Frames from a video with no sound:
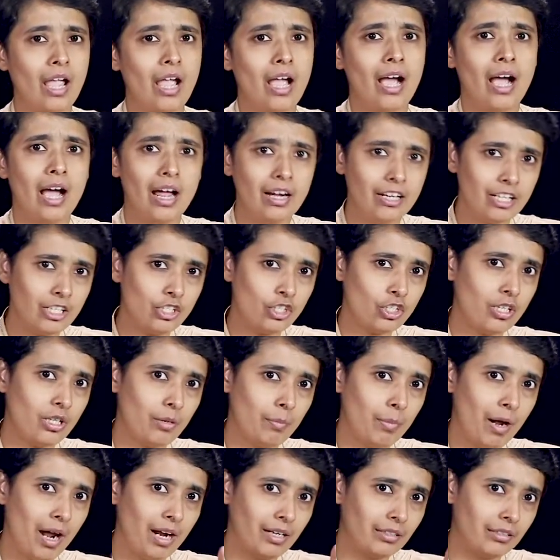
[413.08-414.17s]
Harish Chandra
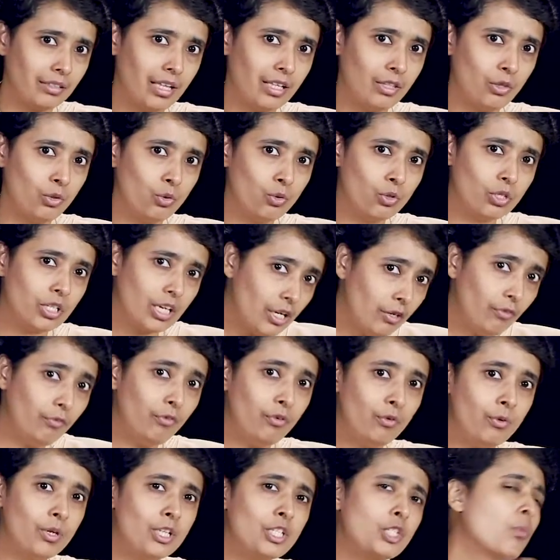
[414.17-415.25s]
Bhartendu's
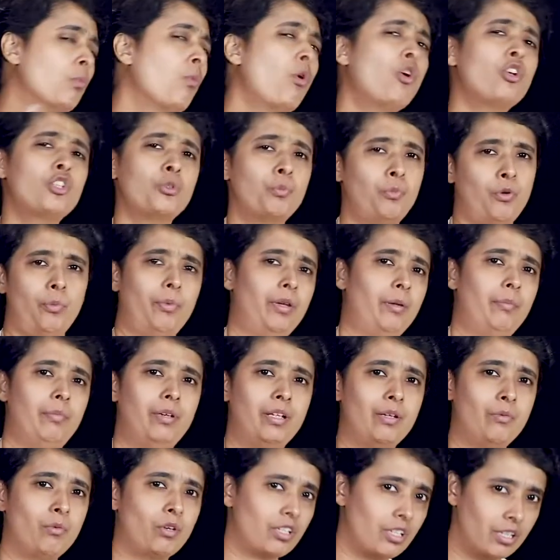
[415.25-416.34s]
influence most
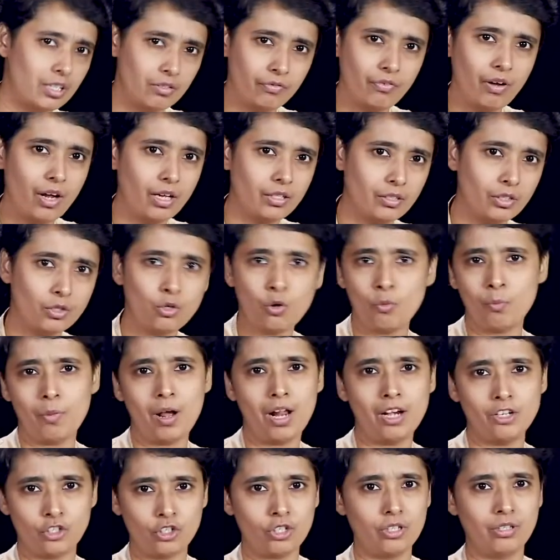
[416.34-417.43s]
probably was his father
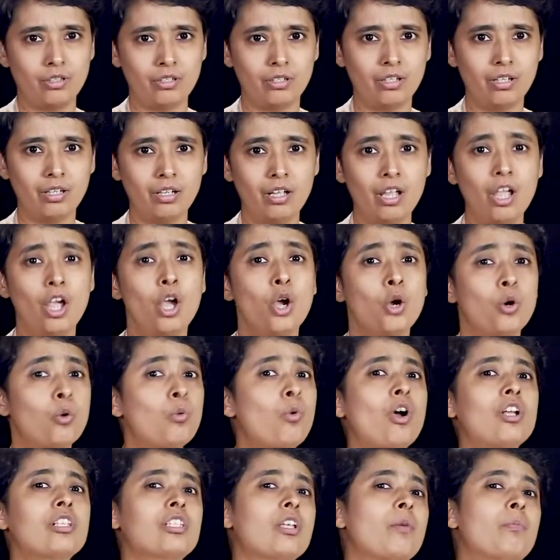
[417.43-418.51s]
Gopalachandra, who
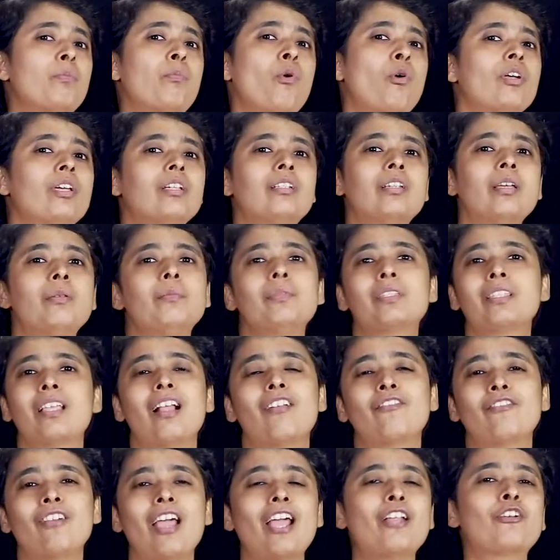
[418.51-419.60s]
was a poet
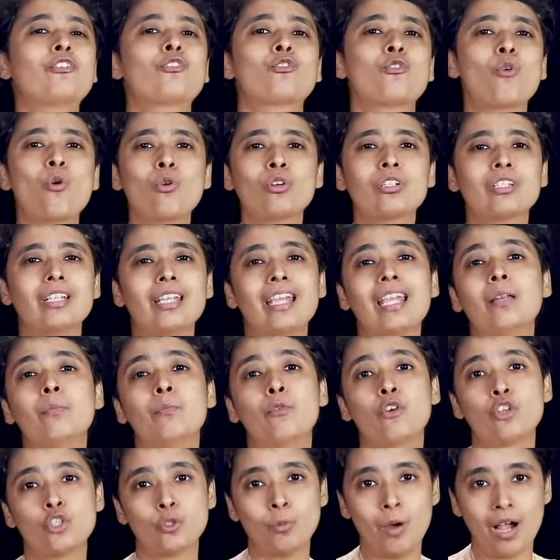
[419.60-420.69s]
himself and wrote in
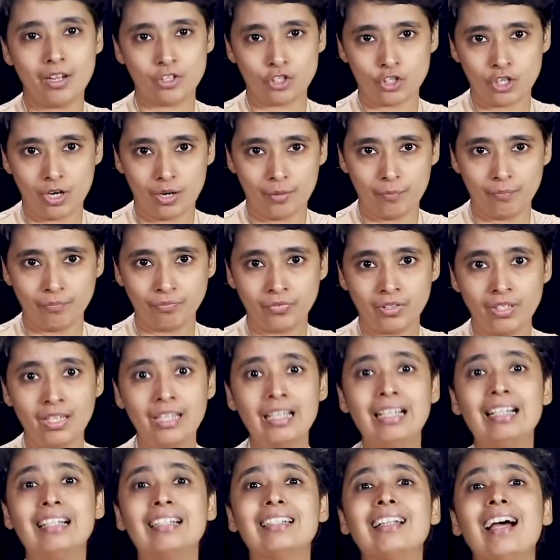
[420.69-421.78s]
Brij Bhasha,
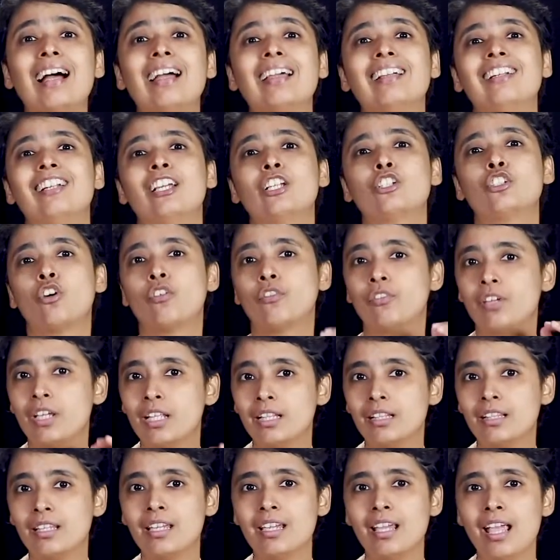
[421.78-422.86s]
a dialect of
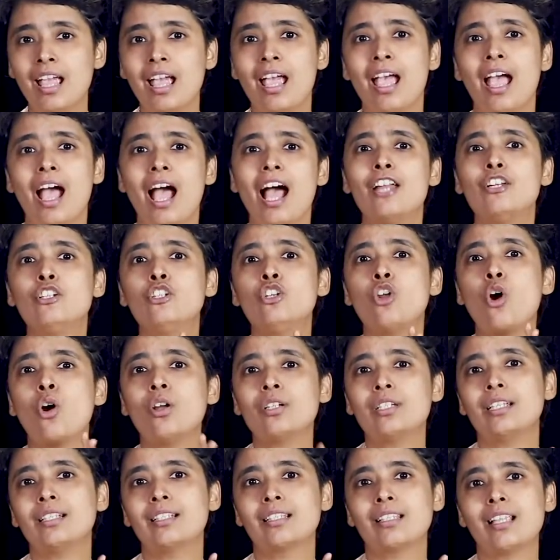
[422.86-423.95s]
Hindi and not
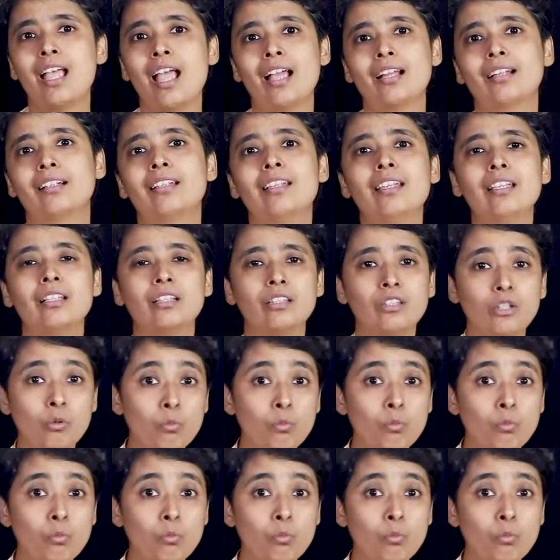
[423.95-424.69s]
exactly the